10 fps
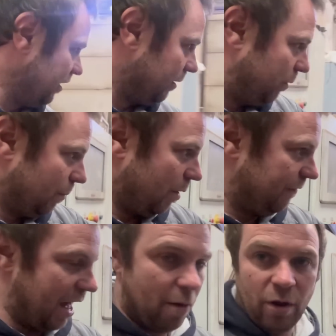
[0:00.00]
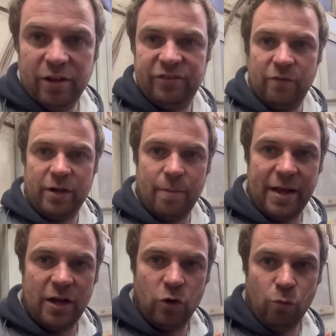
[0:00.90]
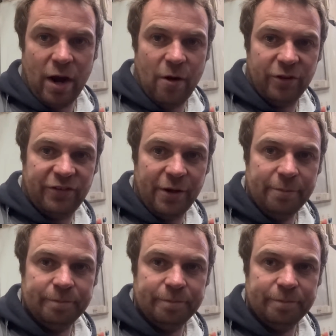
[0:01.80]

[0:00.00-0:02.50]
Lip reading: the pump off that one, and see if we can make a good one out of the two.